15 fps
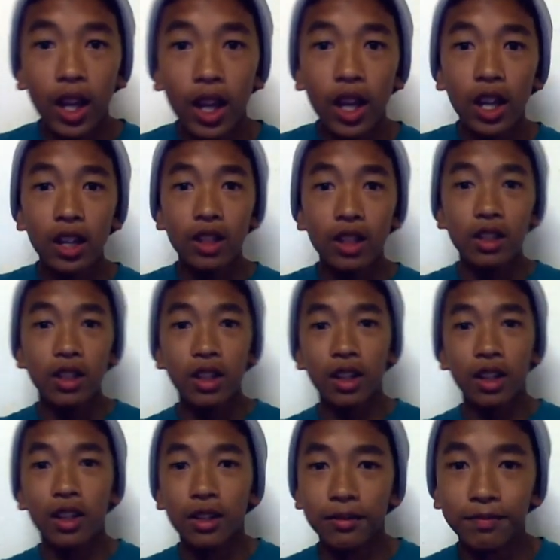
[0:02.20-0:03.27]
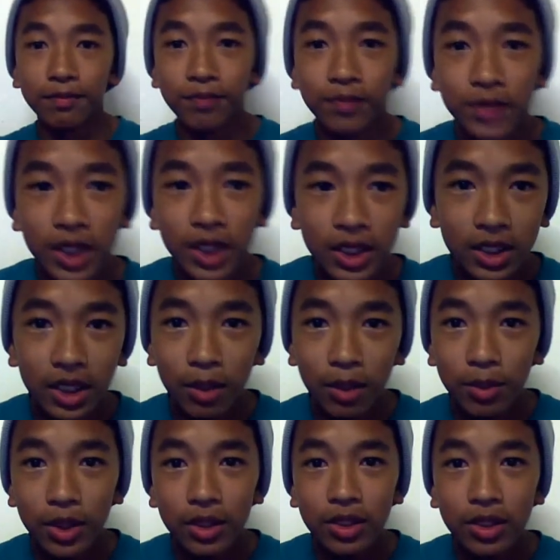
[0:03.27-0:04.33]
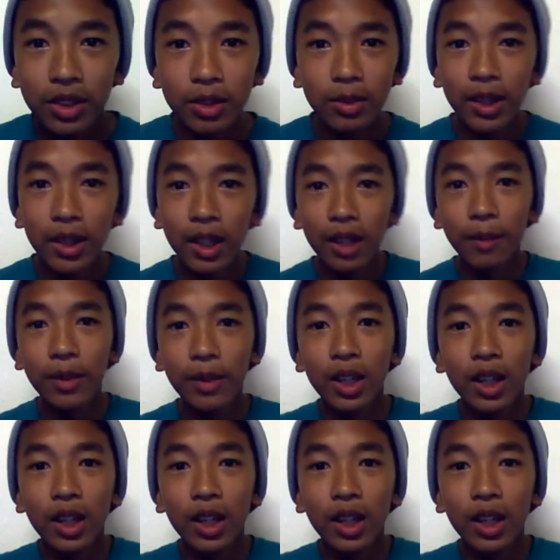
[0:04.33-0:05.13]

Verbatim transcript: a um, sub YouTube. Um,